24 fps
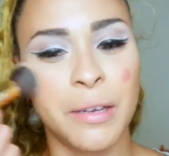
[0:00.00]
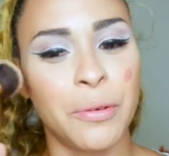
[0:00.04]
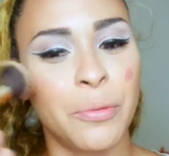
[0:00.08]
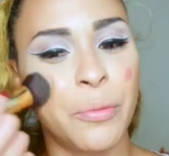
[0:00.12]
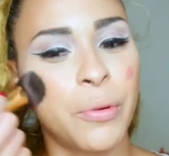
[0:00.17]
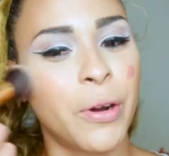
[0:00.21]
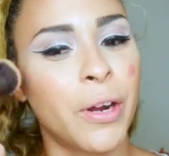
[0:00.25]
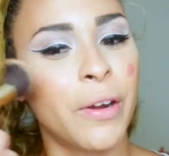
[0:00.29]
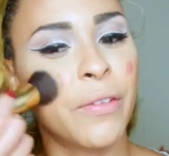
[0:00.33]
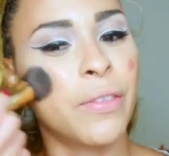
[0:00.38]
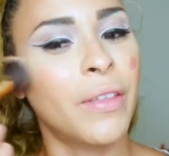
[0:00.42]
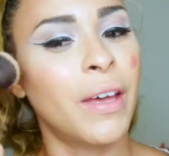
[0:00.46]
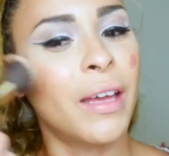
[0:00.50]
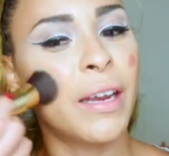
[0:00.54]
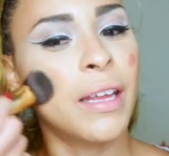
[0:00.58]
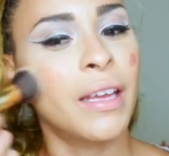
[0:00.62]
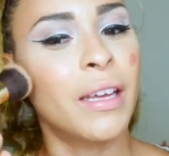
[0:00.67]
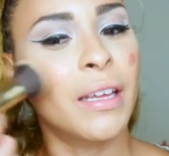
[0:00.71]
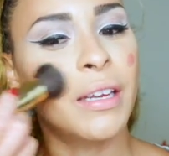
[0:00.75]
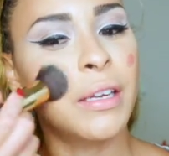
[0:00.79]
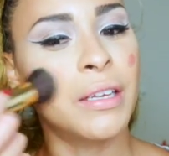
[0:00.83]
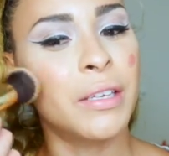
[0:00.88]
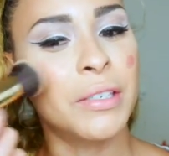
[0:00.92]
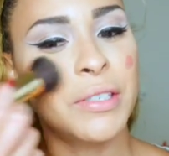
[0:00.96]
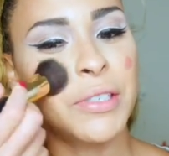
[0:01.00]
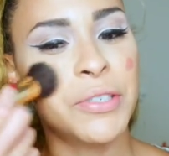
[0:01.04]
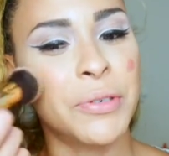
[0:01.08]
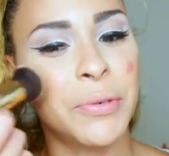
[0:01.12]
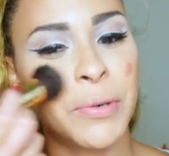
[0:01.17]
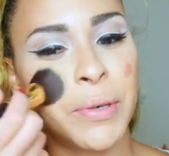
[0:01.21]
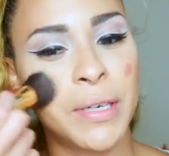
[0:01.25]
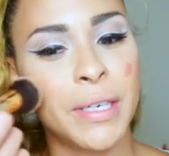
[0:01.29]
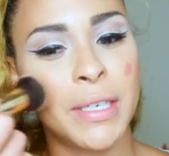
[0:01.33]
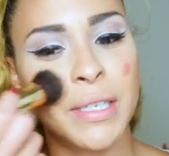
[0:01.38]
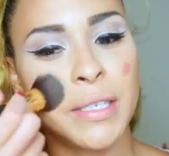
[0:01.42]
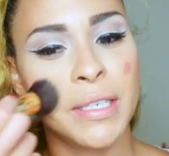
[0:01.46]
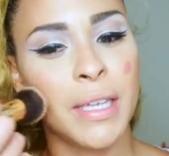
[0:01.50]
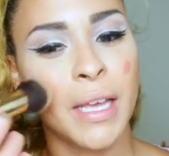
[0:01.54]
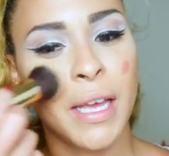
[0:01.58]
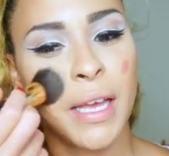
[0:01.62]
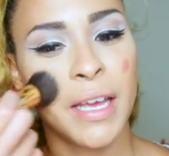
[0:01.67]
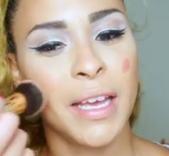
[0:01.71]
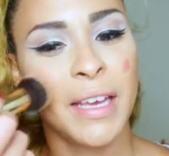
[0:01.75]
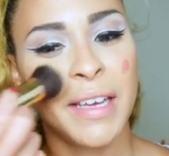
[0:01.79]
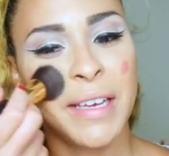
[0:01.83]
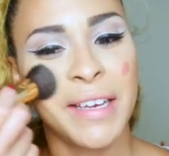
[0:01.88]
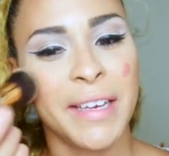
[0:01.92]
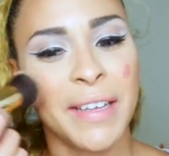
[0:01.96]
work that in towards
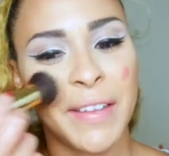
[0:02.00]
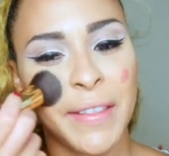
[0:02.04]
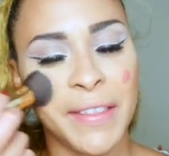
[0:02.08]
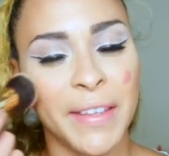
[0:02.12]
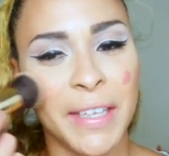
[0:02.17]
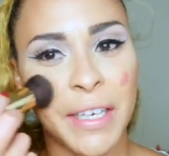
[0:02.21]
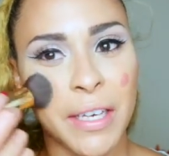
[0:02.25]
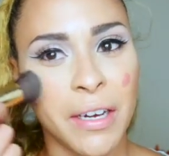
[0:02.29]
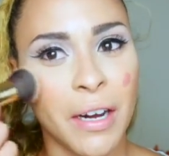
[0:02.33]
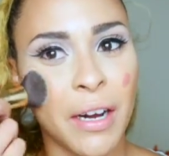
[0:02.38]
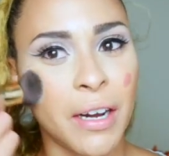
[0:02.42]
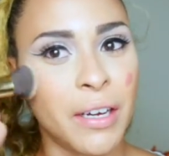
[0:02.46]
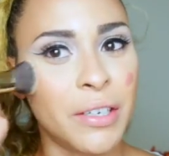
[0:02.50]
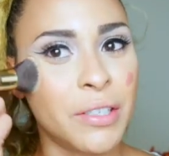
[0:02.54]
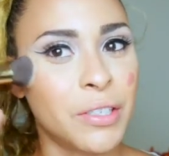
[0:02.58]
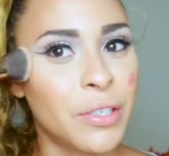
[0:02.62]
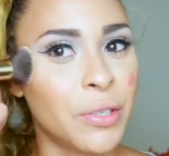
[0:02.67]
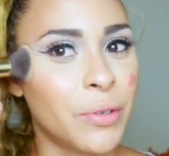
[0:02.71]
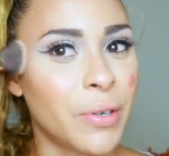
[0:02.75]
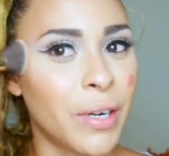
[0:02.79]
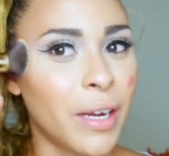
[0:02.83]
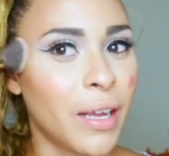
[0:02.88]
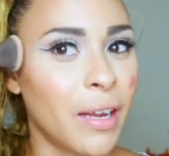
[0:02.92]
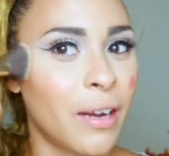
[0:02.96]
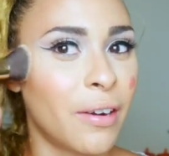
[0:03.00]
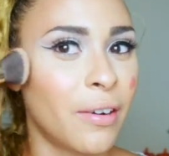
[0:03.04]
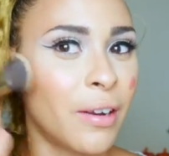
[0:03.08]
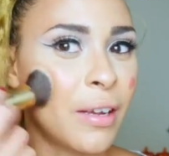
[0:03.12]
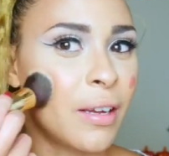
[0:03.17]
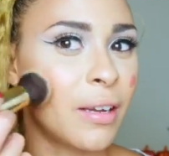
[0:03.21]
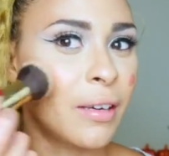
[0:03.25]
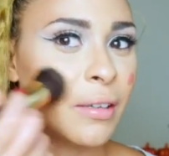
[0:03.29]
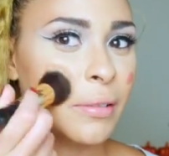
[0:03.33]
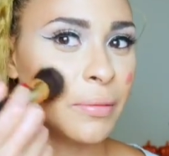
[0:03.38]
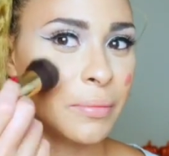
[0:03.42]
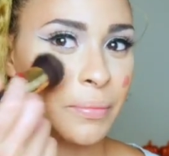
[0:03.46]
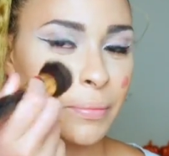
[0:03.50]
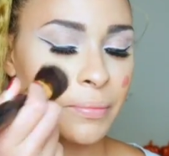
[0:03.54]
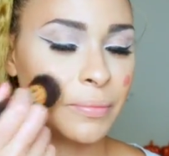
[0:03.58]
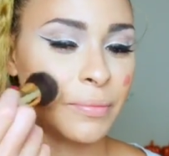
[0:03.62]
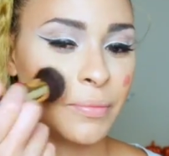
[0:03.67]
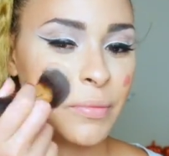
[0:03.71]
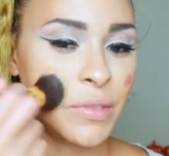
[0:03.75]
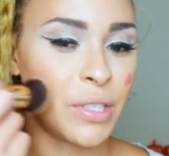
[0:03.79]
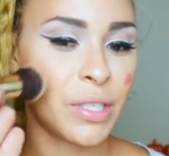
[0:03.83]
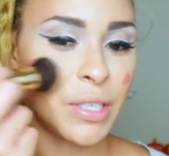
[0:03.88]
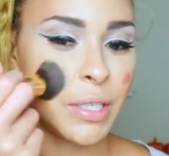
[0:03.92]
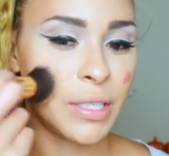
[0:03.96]
the contoured area,
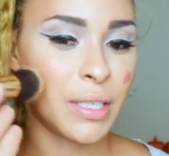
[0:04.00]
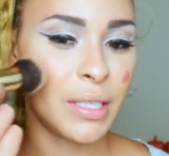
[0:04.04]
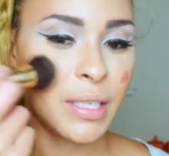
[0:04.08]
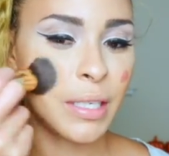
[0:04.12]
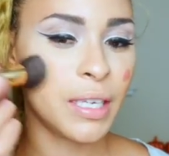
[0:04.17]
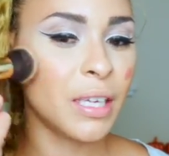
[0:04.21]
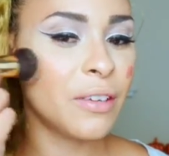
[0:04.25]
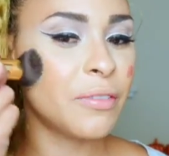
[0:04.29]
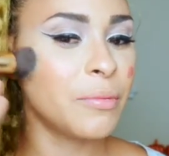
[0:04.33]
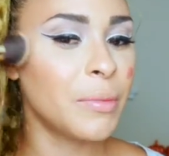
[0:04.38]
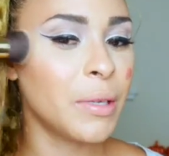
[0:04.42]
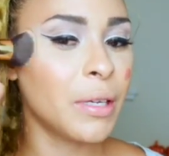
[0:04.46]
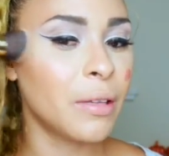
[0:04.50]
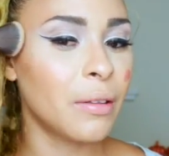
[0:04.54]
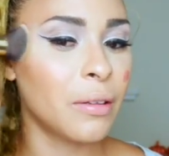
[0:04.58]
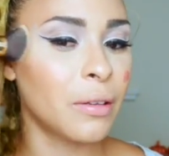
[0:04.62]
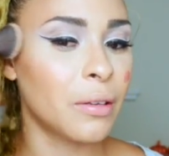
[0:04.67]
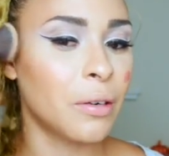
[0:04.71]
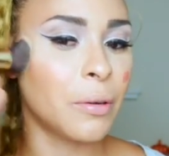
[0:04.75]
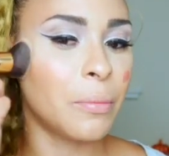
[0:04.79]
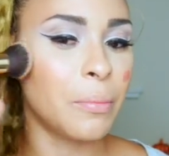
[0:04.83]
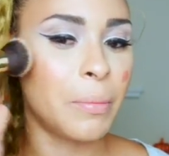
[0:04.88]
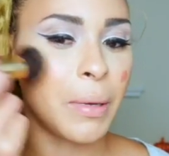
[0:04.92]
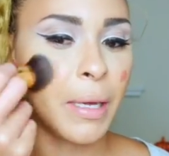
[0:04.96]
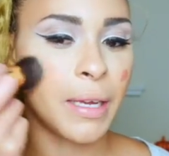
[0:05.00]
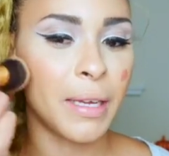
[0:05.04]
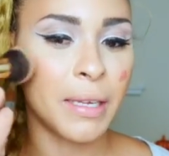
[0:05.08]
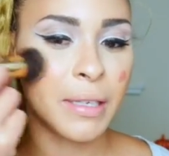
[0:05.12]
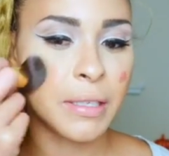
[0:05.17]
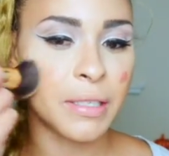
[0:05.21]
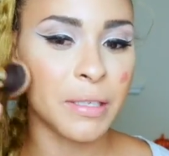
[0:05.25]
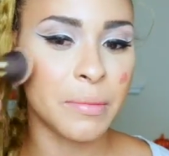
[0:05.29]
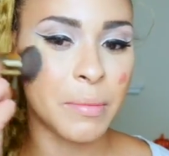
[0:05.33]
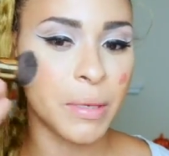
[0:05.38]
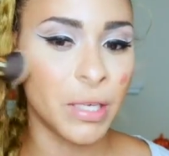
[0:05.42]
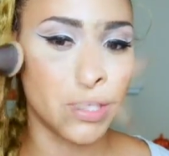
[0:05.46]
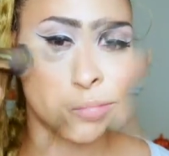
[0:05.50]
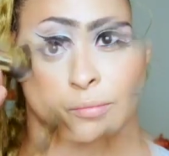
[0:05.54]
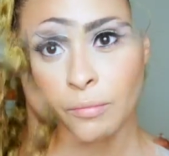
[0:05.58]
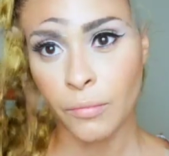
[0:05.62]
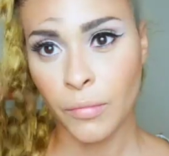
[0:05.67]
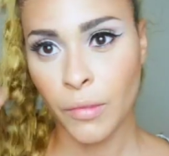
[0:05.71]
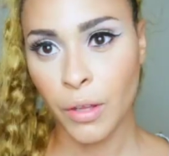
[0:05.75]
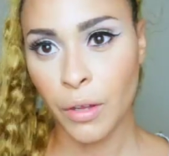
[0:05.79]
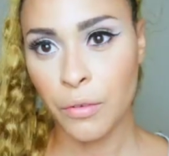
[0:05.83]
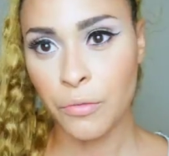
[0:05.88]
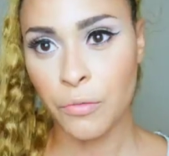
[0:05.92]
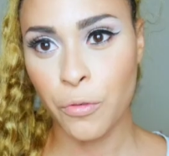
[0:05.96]
just to give me a little pink
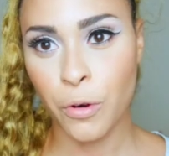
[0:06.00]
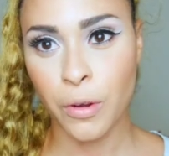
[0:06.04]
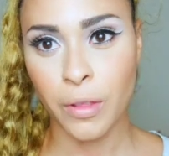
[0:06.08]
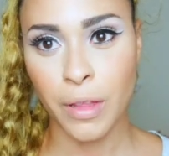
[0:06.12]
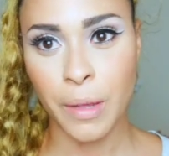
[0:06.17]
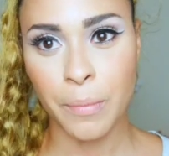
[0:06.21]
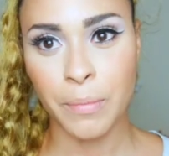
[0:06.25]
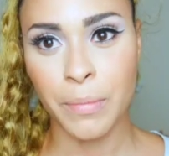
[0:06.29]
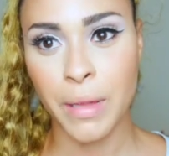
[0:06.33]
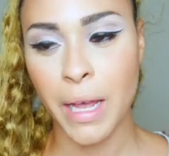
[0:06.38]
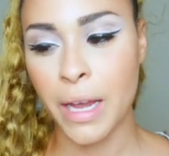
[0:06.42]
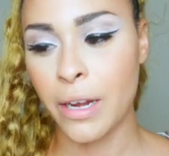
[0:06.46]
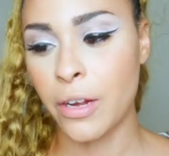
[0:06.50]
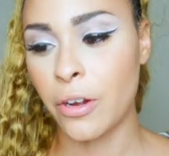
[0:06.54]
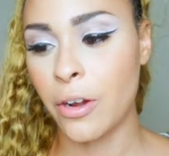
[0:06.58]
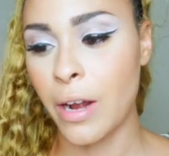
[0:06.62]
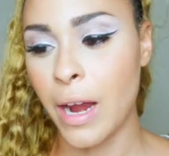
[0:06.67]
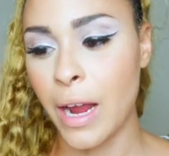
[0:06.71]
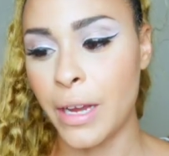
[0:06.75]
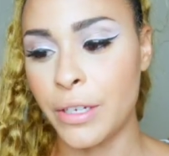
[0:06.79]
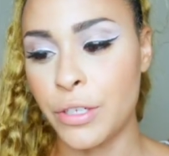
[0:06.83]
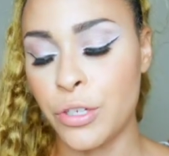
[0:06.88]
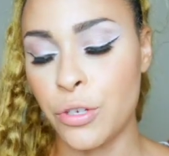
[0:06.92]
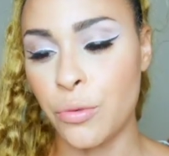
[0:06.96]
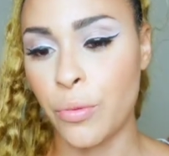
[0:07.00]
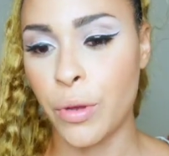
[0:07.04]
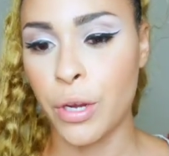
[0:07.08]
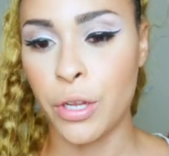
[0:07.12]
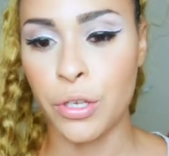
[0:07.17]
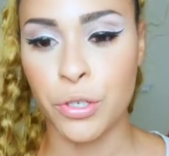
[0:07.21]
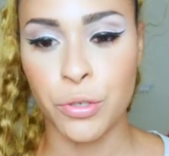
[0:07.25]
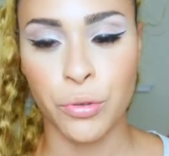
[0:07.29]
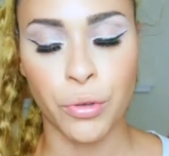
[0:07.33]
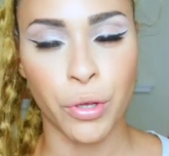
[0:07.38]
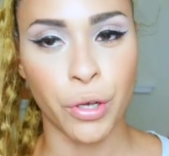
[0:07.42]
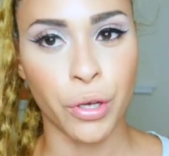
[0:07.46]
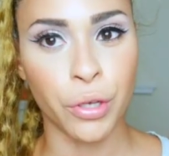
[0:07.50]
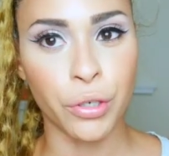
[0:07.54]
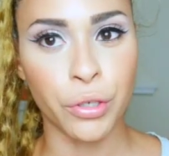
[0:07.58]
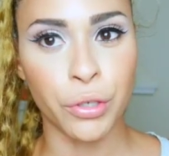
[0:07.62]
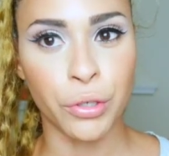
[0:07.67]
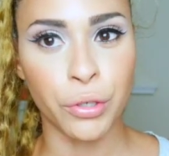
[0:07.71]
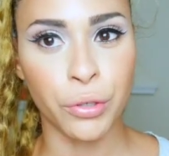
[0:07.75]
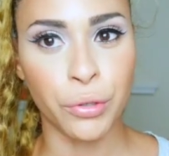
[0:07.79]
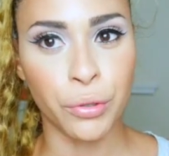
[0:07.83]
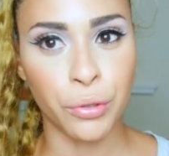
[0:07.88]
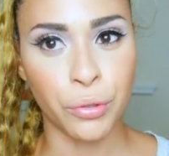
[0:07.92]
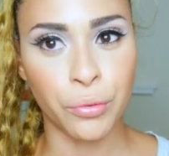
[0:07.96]
smidge. For lip liner, I do want to do like a
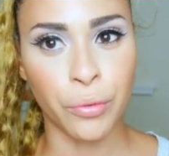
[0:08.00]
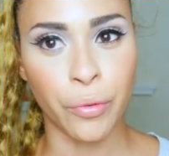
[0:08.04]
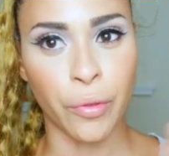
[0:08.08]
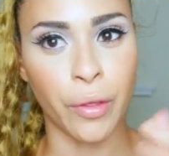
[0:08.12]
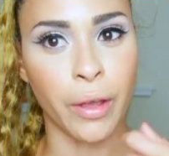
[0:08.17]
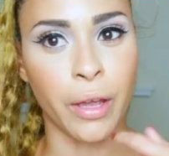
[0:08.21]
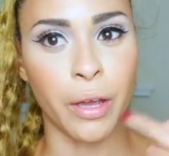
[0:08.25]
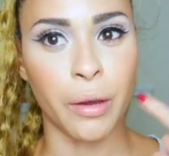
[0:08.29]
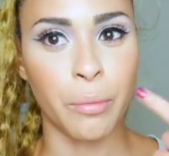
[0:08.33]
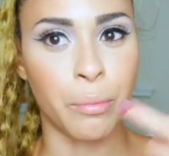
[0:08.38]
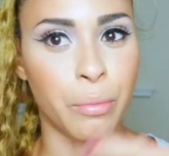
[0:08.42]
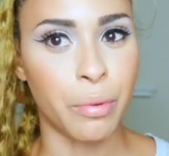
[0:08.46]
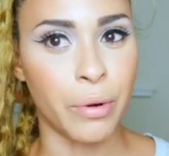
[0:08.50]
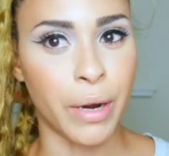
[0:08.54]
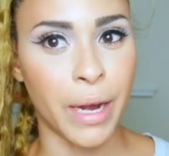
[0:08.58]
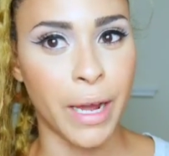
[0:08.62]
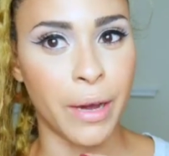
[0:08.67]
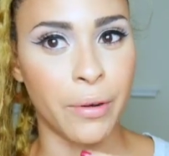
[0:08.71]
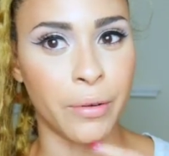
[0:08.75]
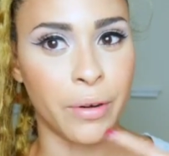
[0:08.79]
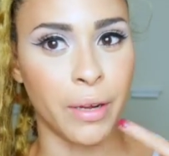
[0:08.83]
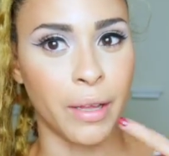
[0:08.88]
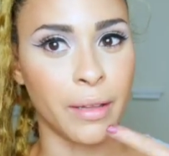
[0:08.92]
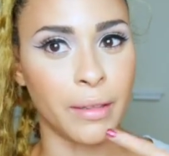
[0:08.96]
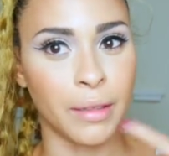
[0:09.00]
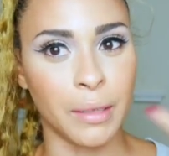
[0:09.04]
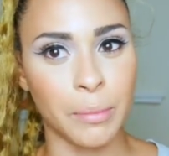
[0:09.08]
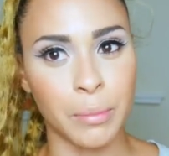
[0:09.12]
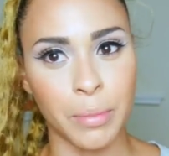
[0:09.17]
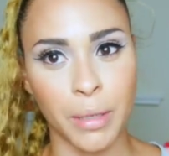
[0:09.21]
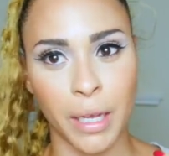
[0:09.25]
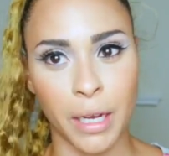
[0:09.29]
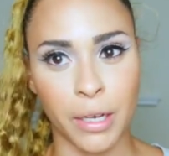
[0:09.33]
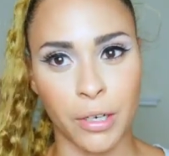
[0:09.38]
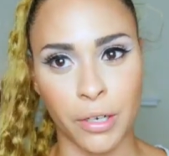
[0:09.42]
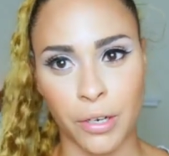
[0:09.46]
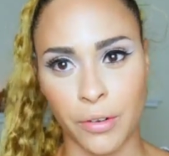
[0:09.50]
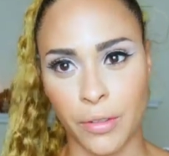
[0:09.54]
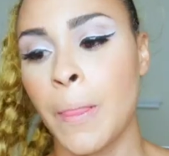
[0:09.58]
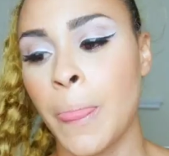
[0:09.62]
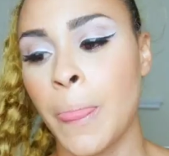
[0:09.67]
nude with like a brown lip liner.